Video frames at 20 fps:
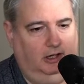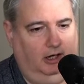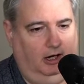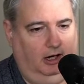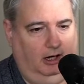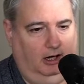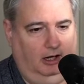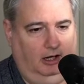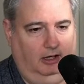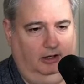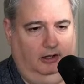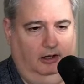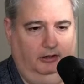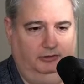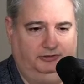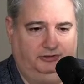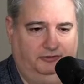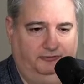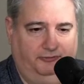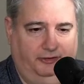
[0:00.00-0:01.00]

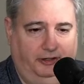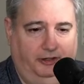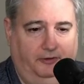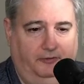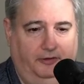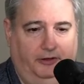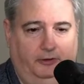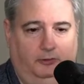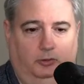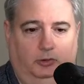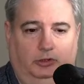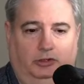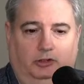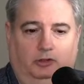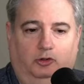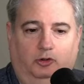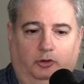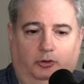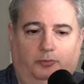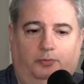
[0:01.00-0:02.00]
It's a video that will
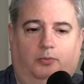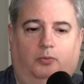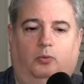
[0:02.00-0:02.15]
loop